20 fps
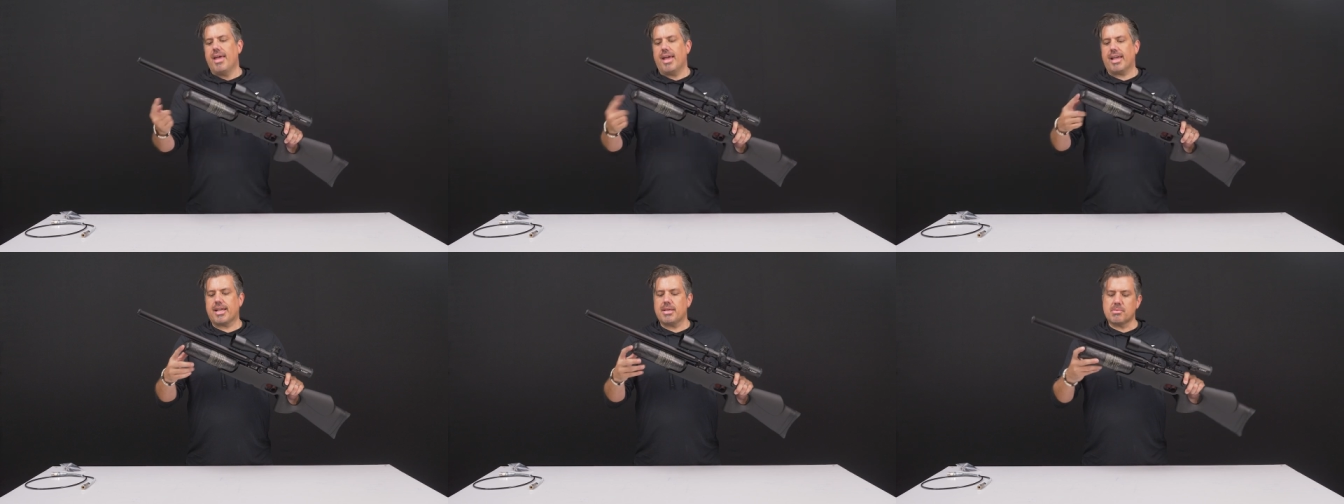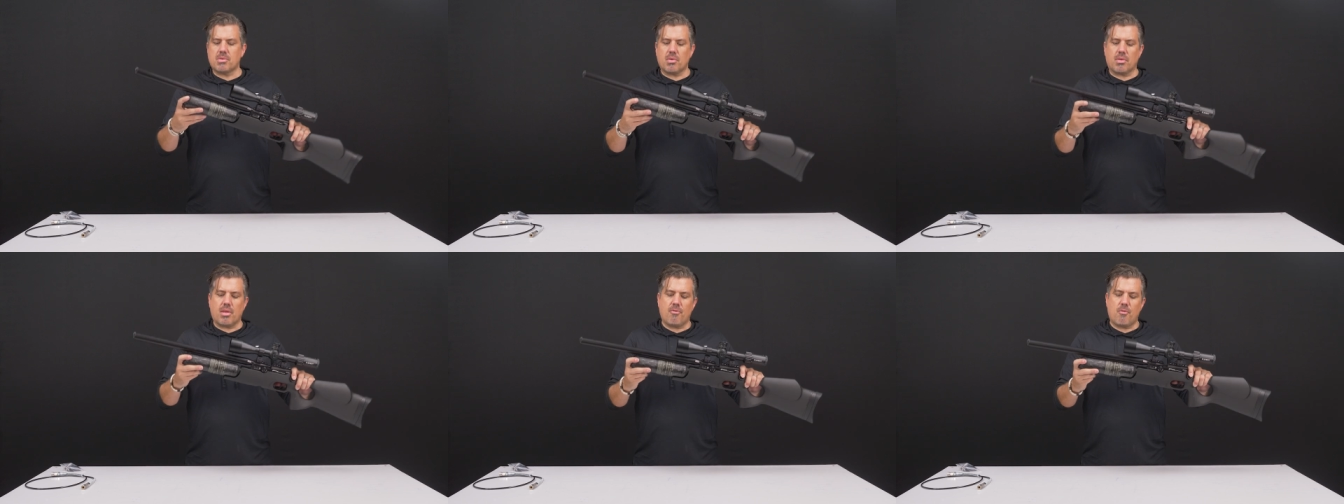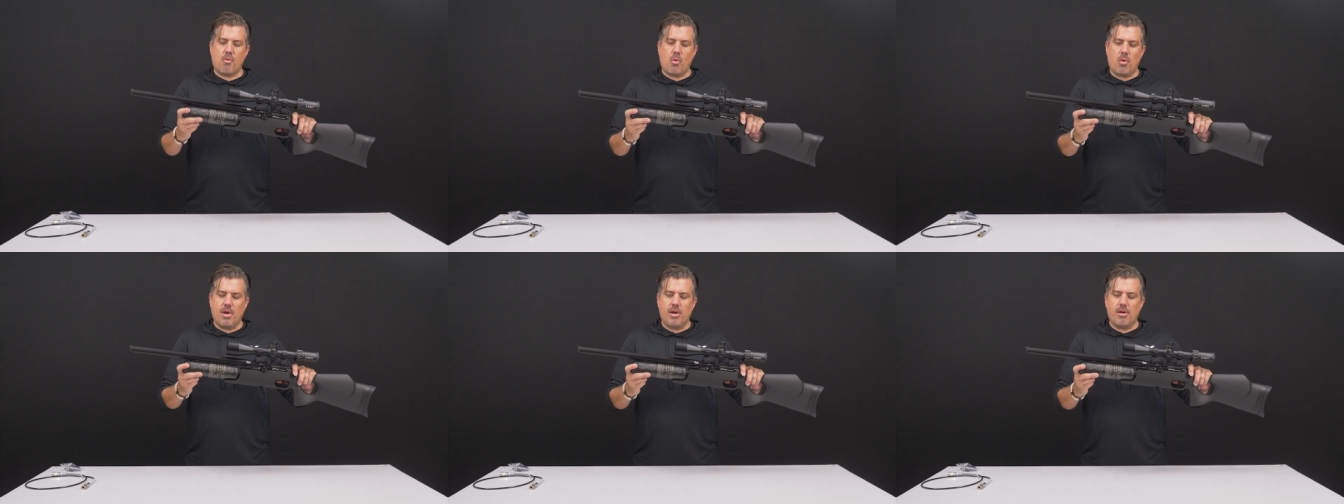it comes with a
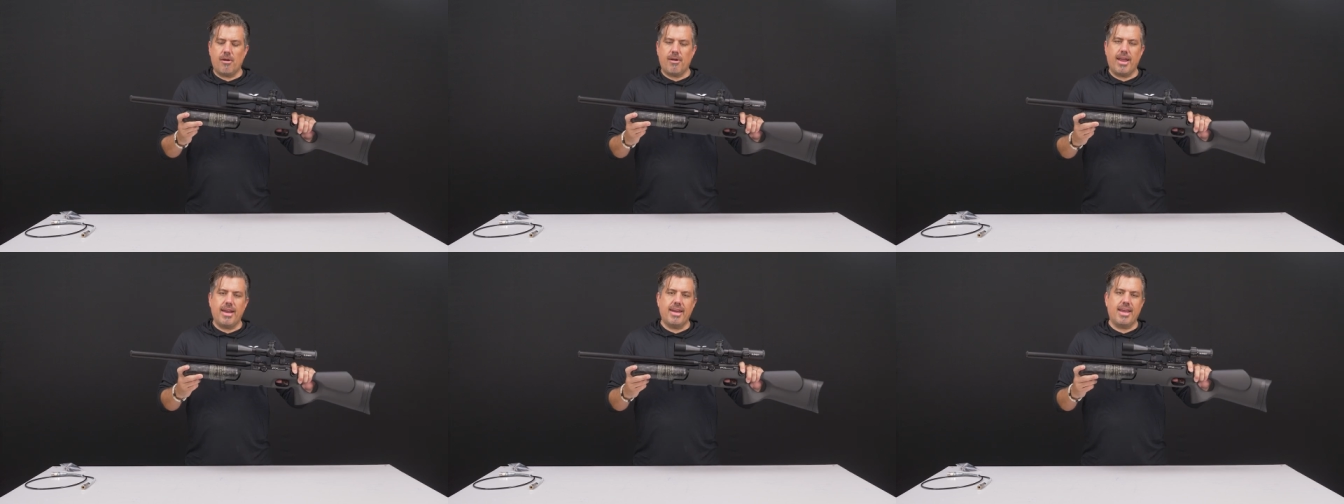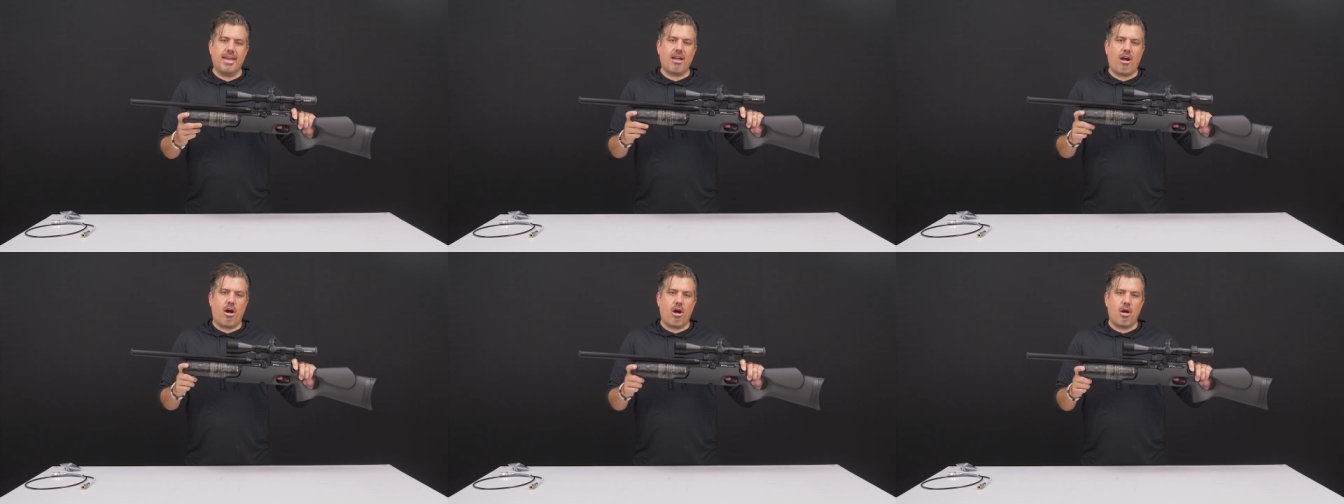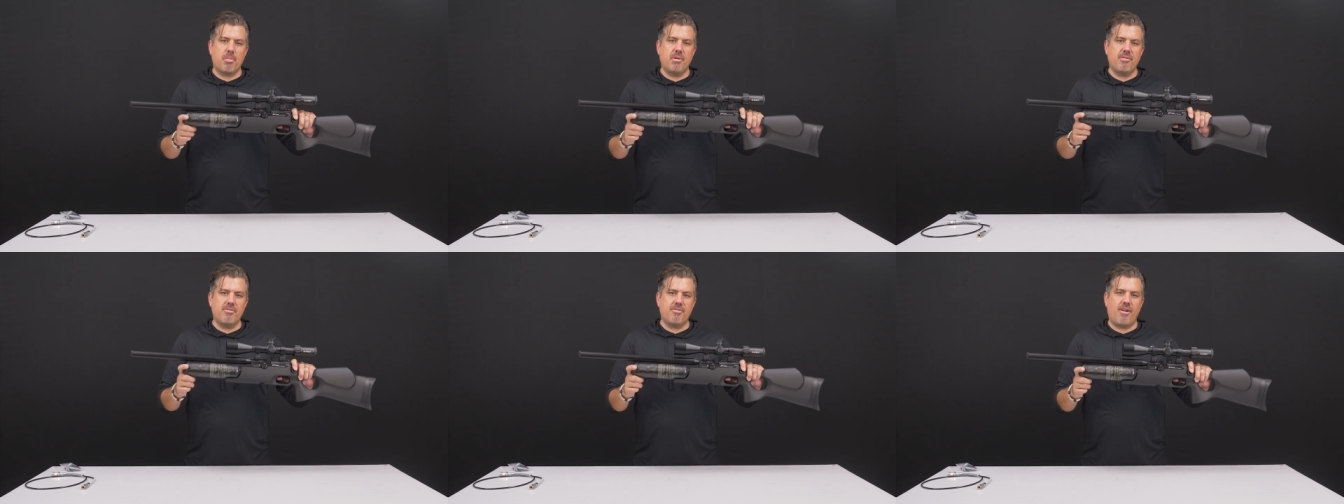480
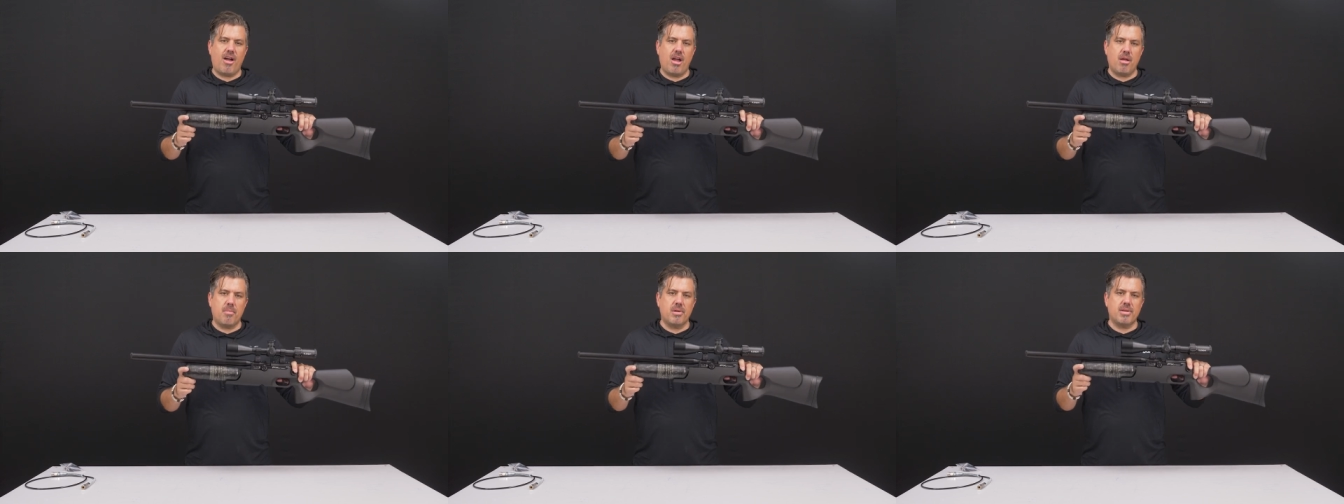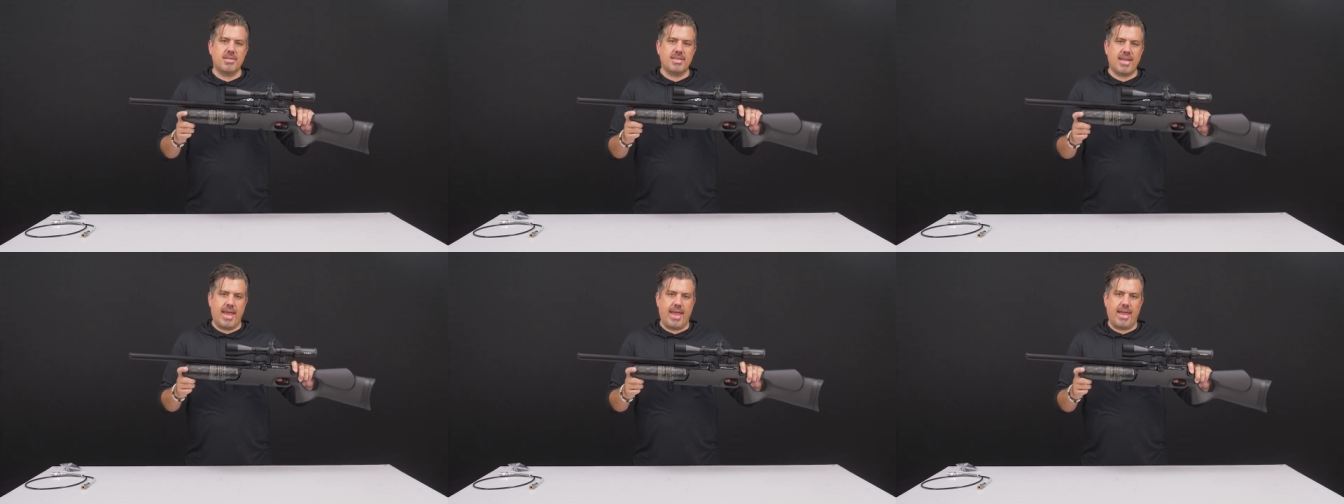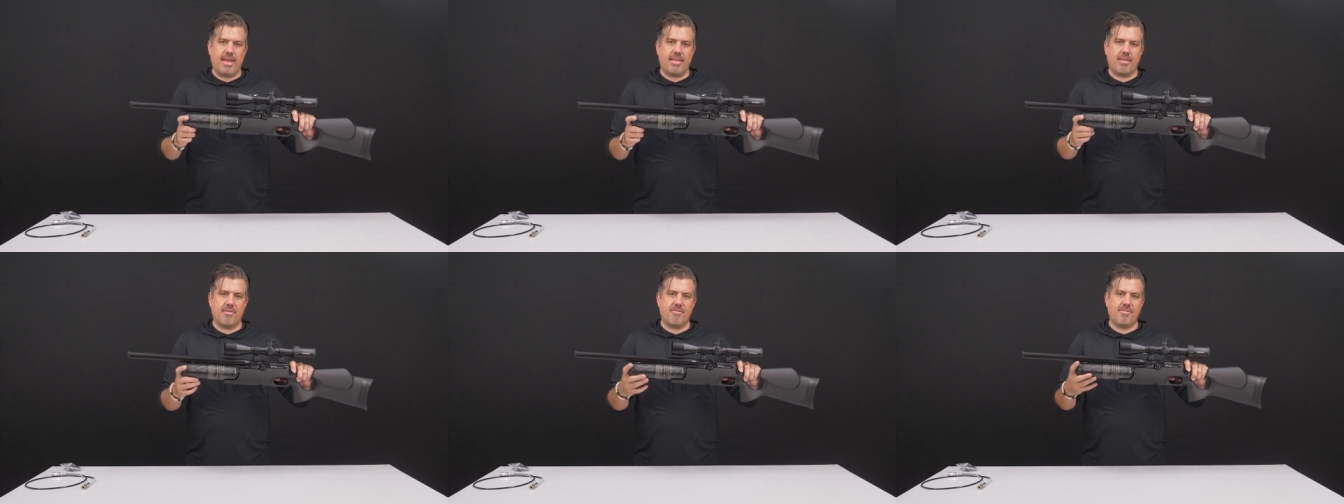carbon fiber
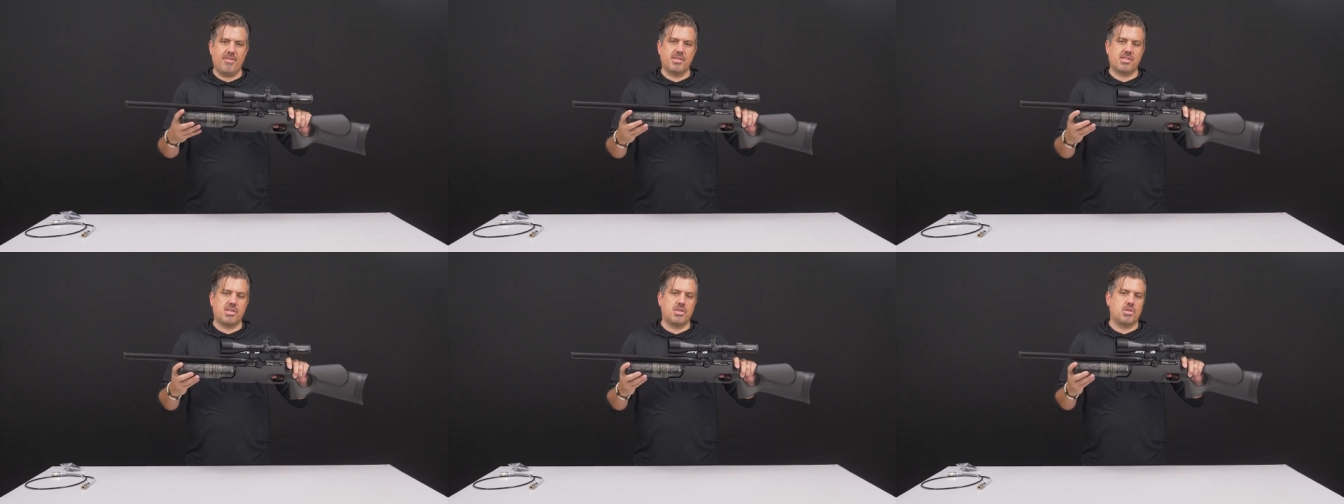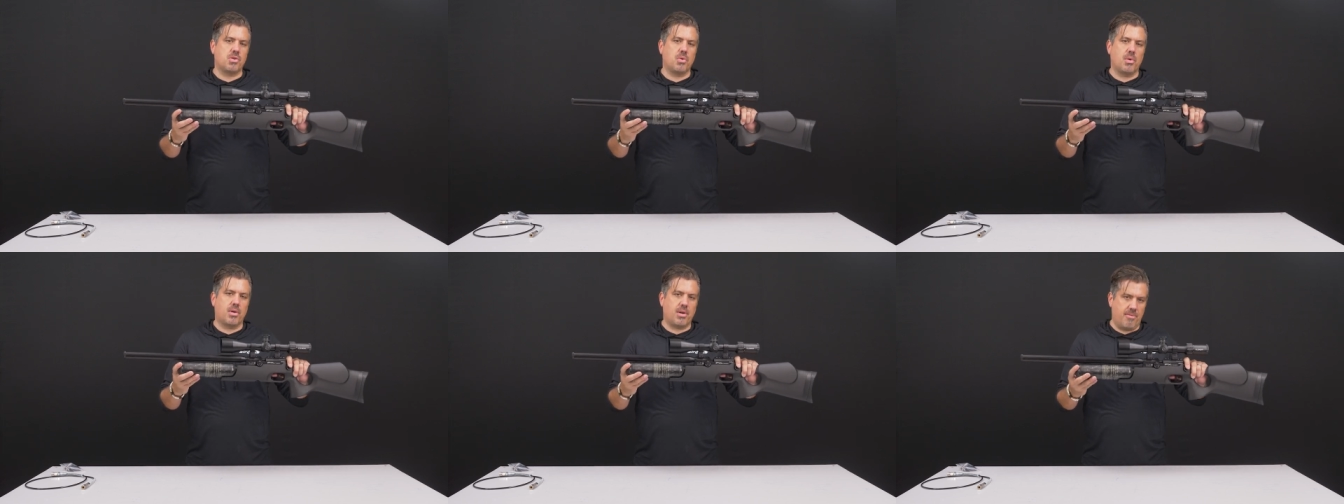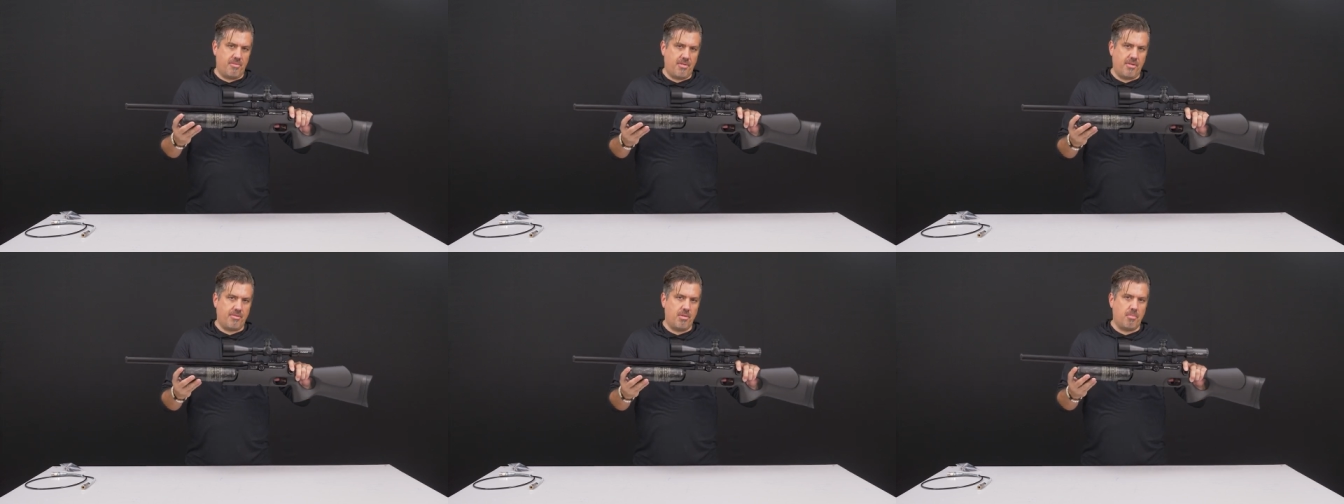tank that fills to
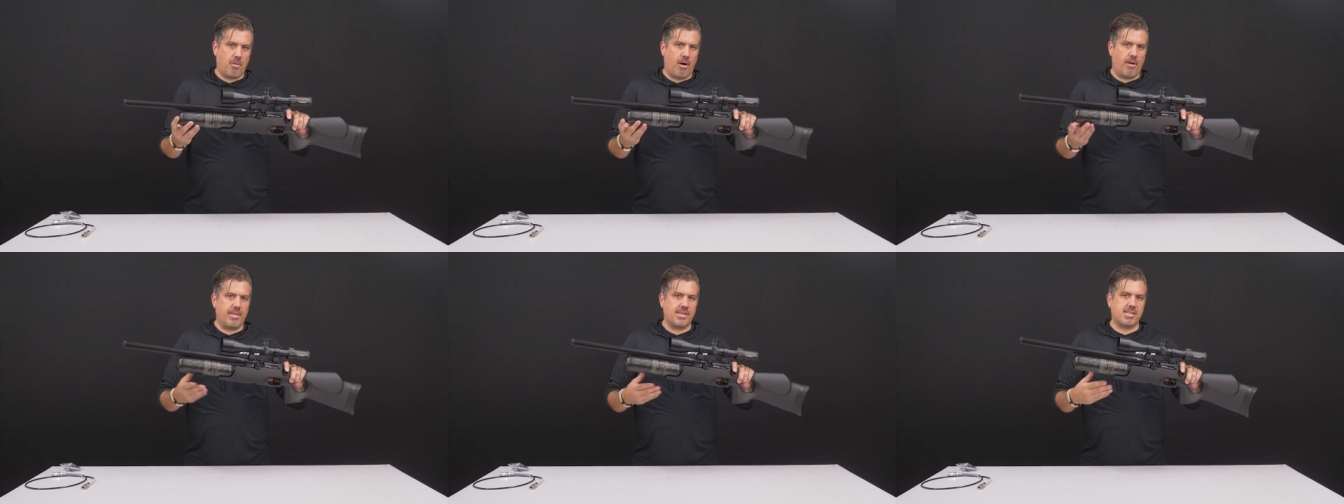250 bar.